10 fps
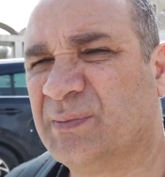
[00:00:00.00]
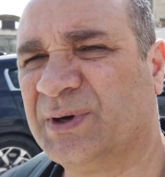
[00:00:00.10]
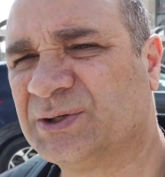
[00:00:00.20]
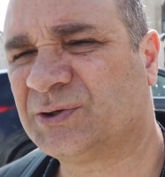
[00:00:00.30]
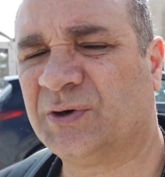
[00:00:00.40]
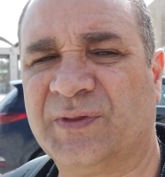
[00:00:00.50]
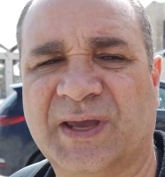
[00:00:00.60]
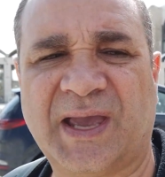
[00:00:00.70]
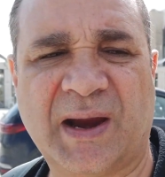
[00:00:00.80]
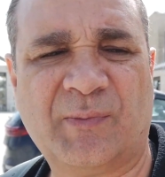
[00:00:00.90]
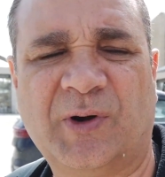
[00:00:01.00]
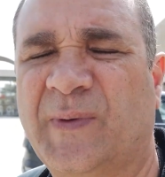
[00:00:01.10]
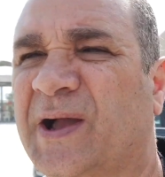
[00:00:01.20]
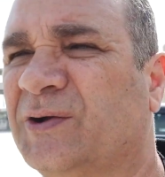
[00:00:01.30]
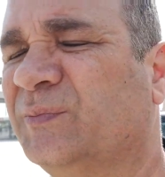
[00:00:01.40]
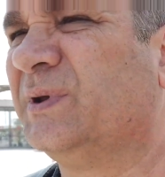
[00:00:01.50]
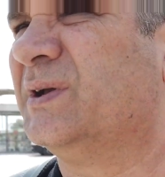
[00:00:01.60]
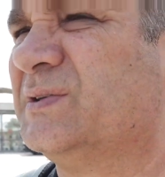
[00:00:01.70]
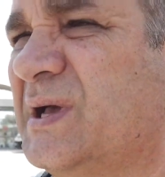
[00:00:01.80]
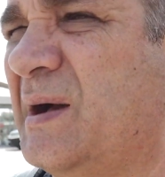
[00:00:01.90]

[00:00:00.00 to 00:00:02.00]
I'm going to turn the camera around because